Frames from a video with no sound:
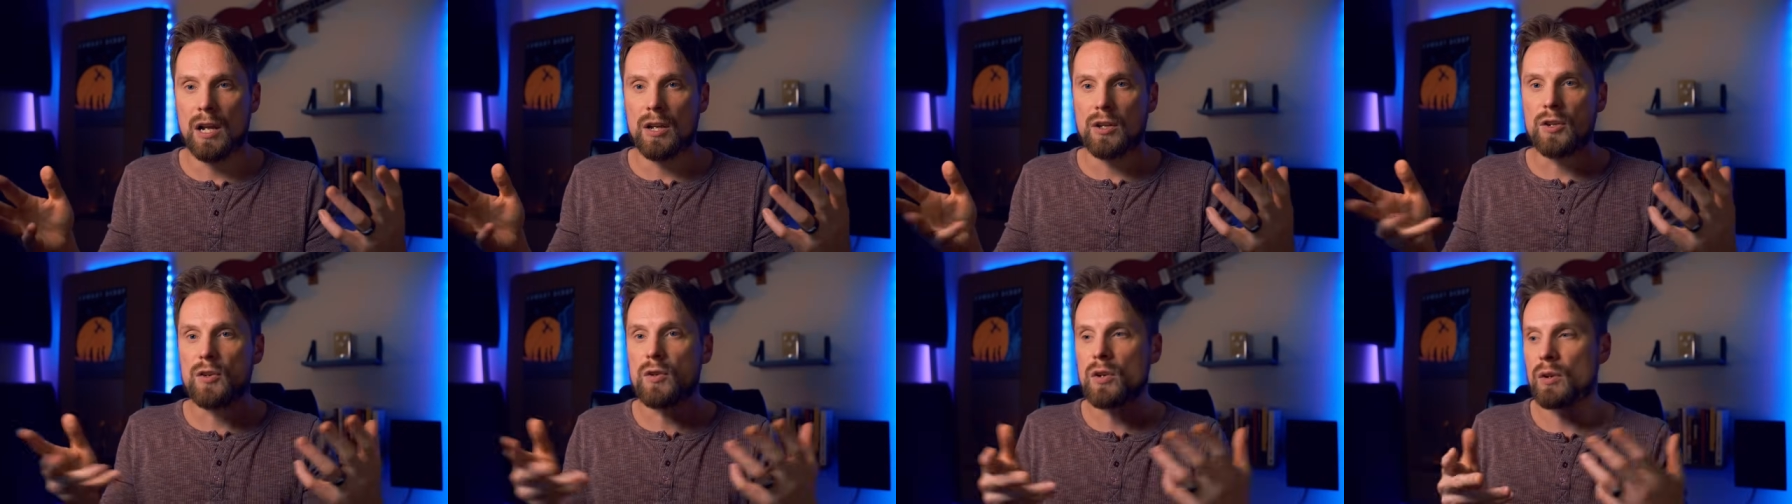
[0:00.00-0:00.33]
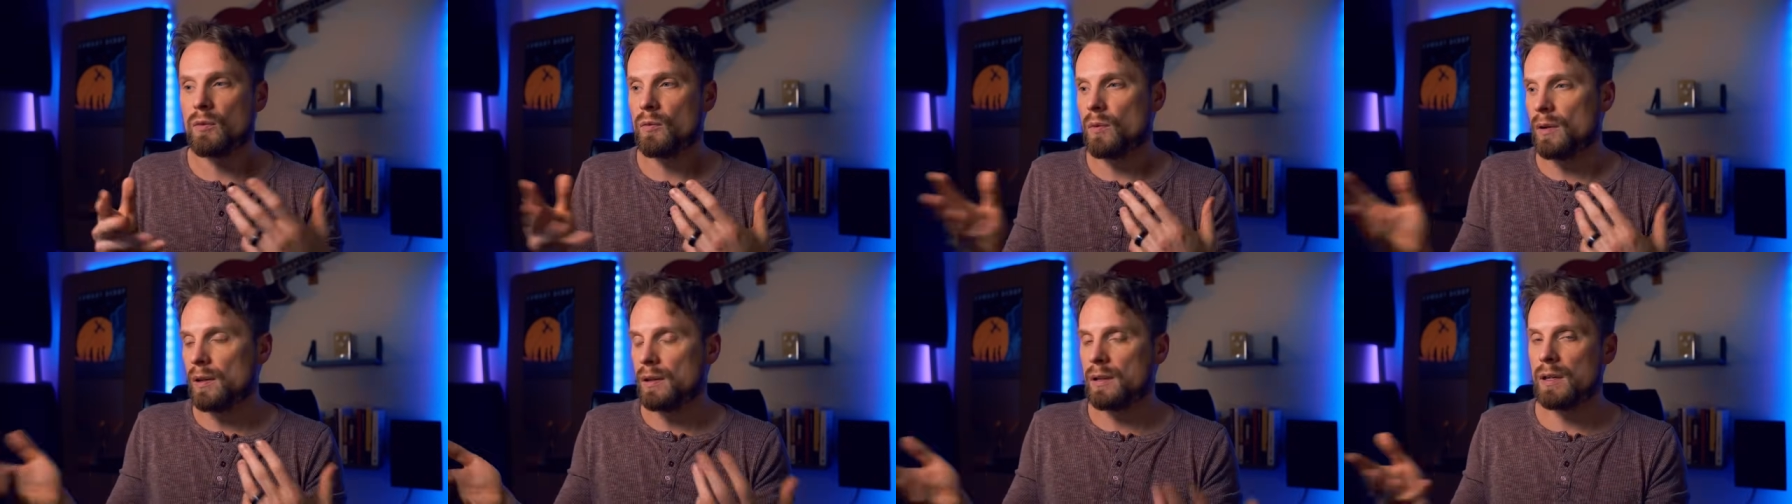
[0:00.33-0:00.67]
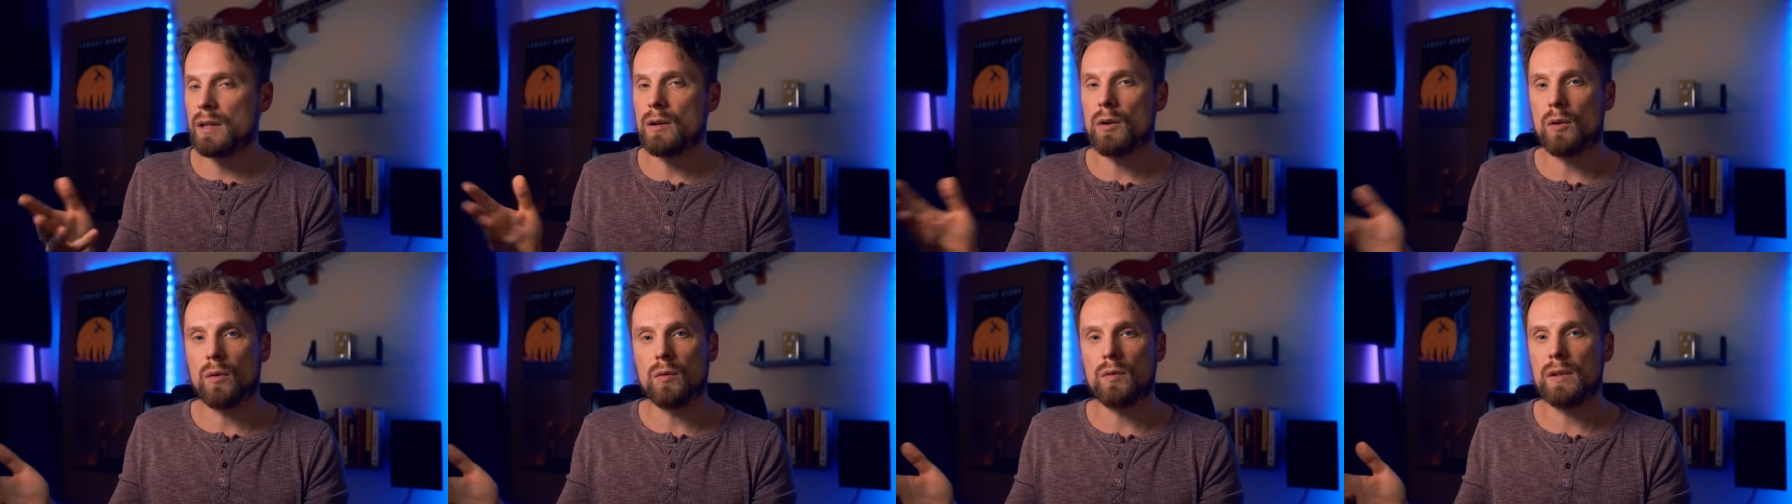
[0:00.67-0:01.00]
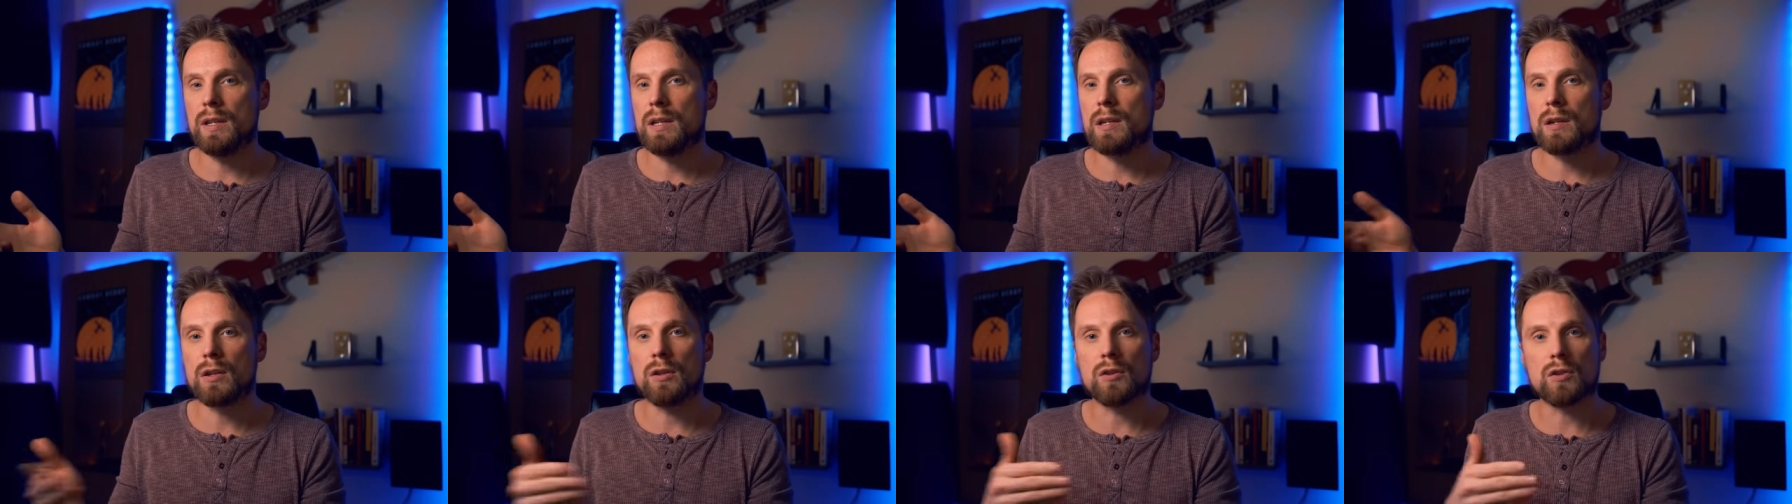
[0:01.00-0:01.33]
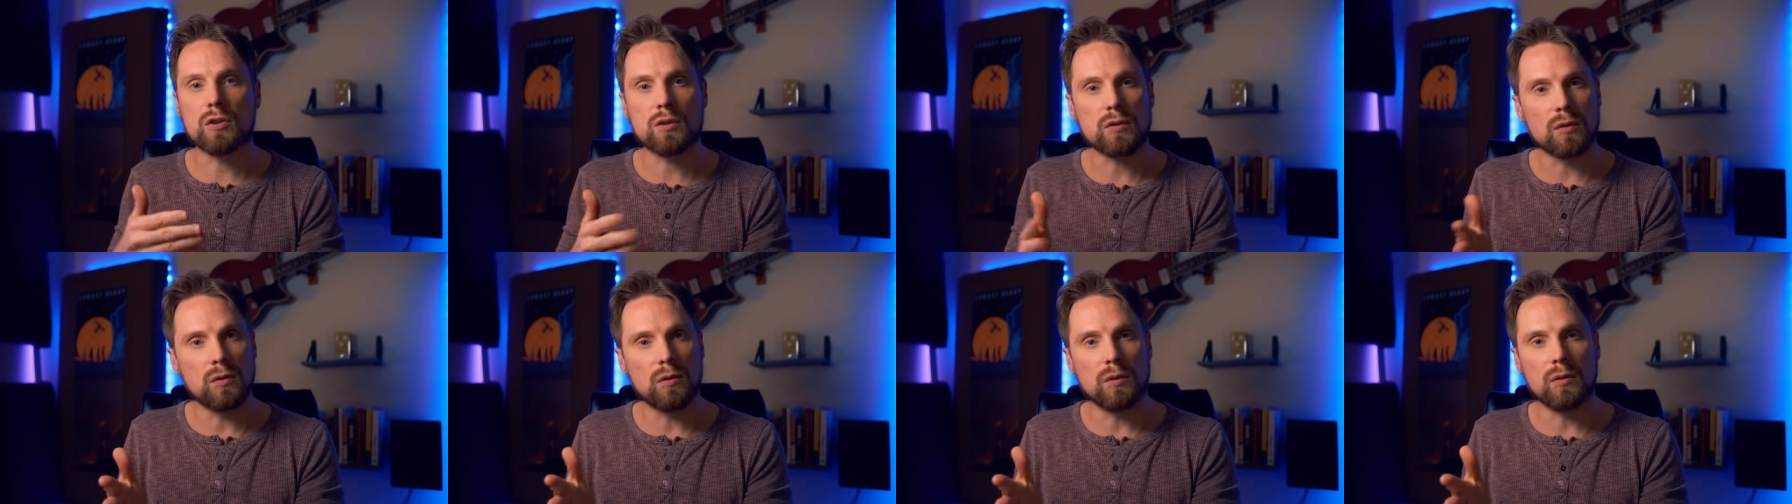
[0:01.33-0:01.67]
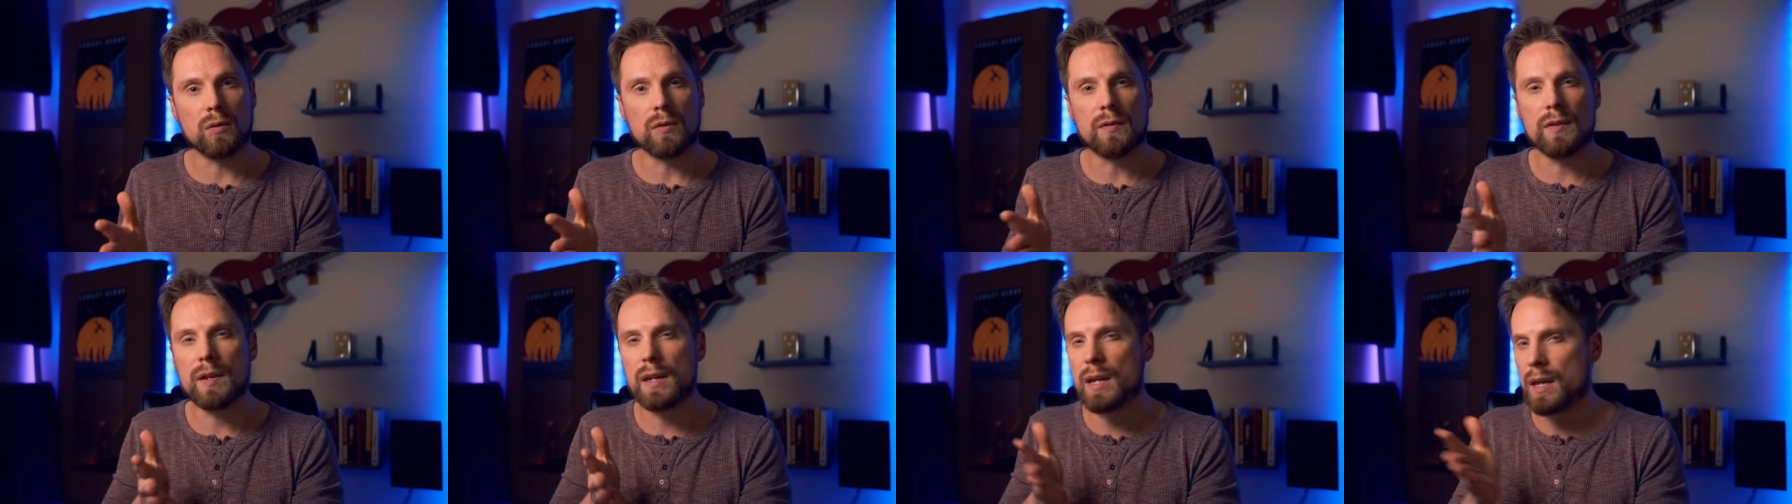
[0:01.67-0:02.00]
you can really only
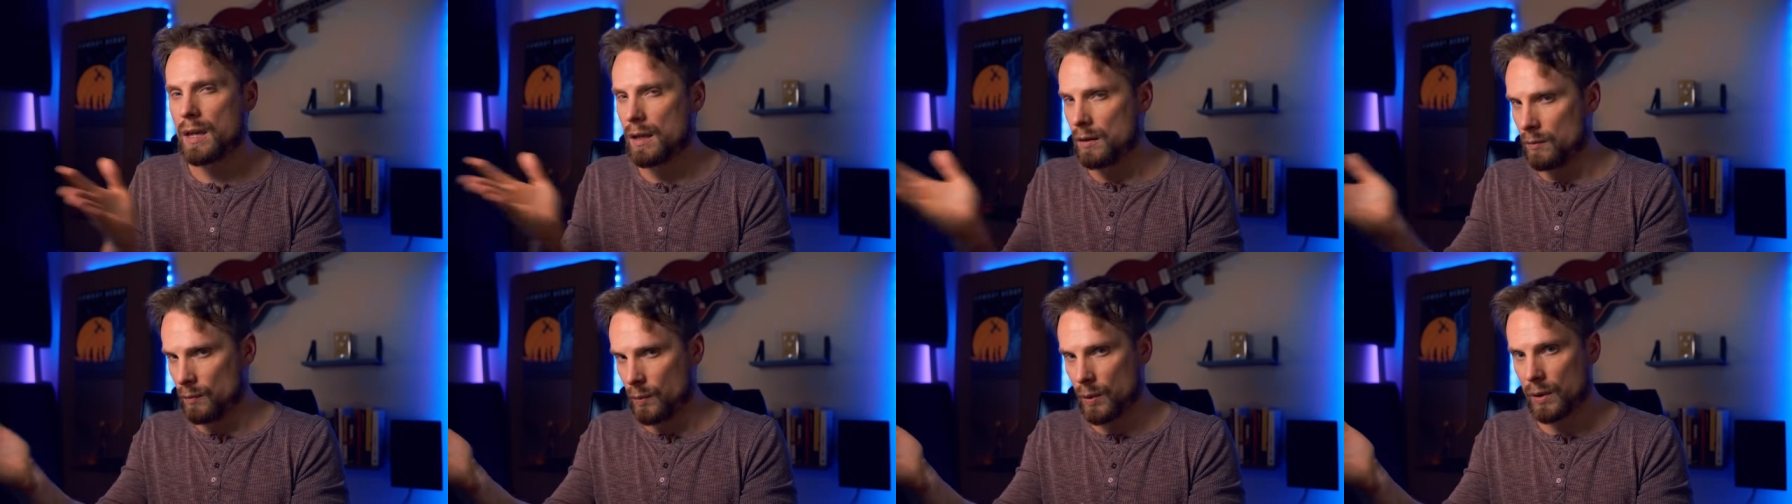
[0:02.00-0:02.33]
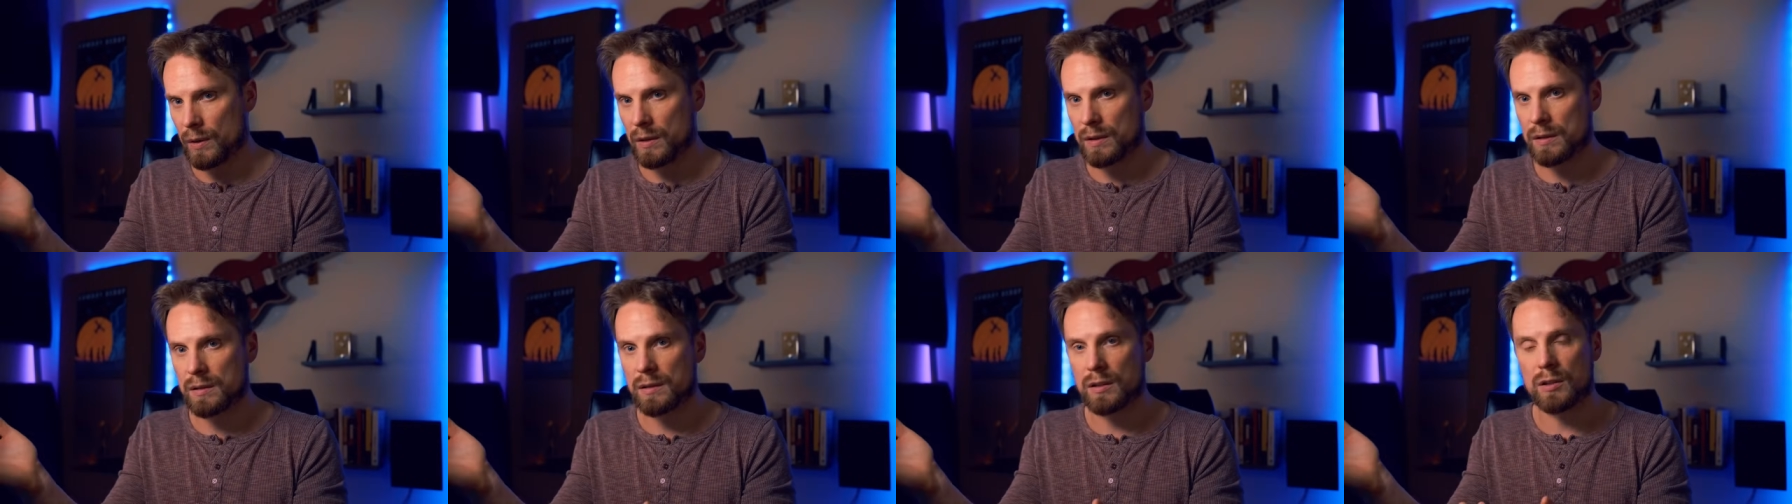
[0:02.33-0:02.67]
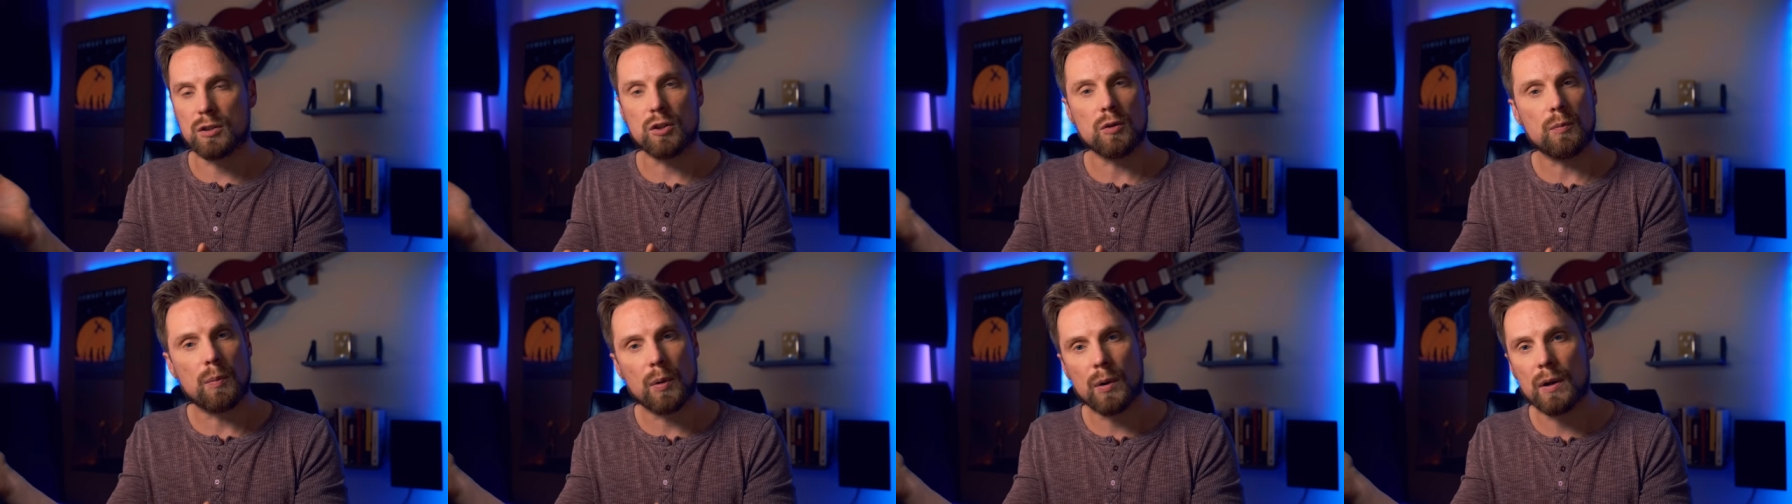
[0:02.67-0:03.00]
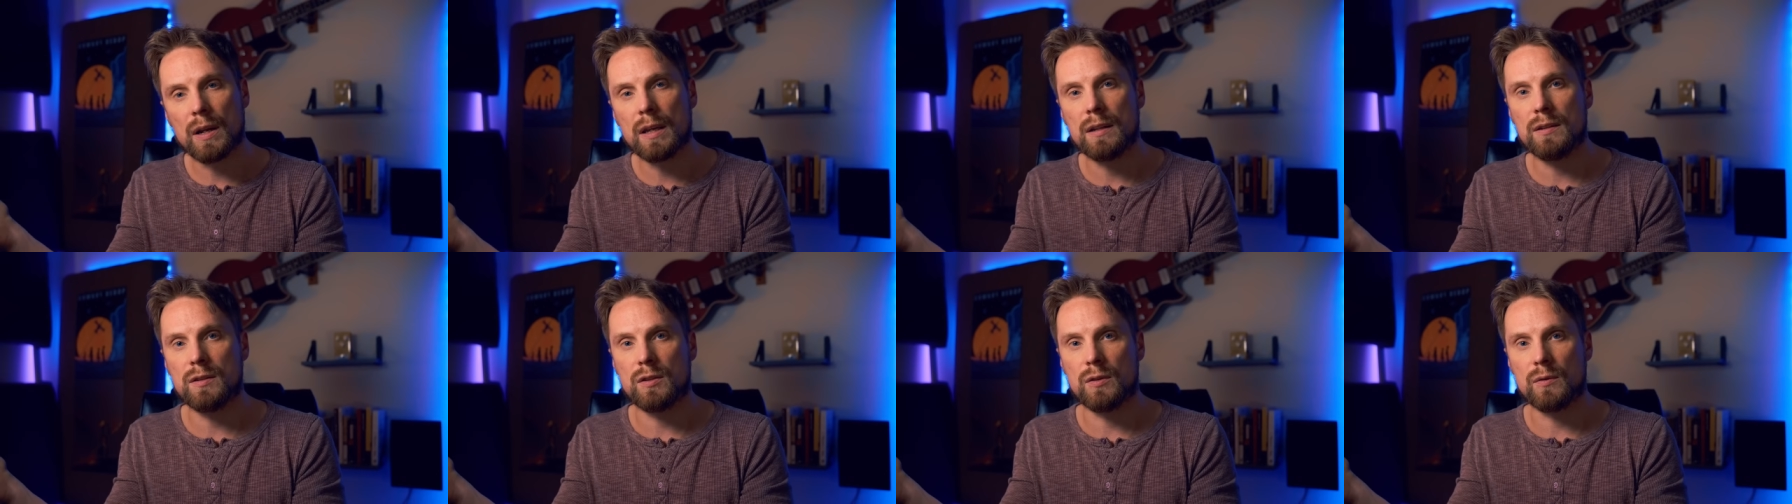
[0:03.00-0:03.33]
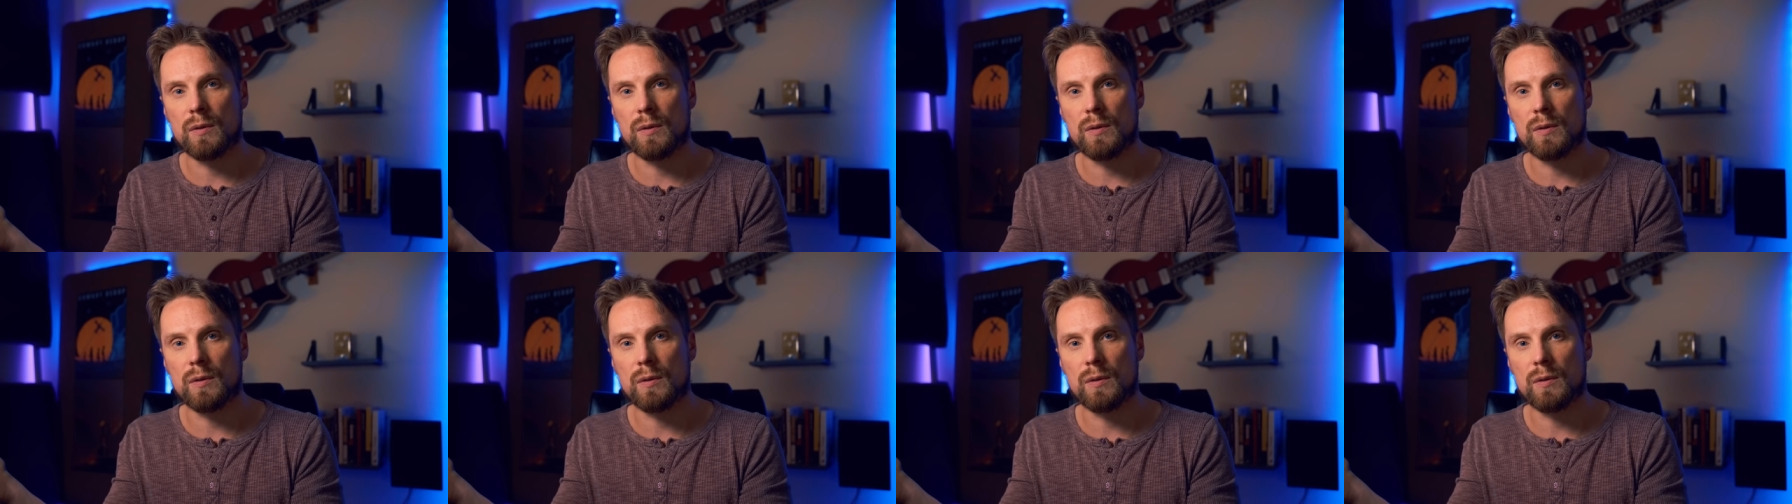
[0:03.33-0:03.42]
control the inputs that you put into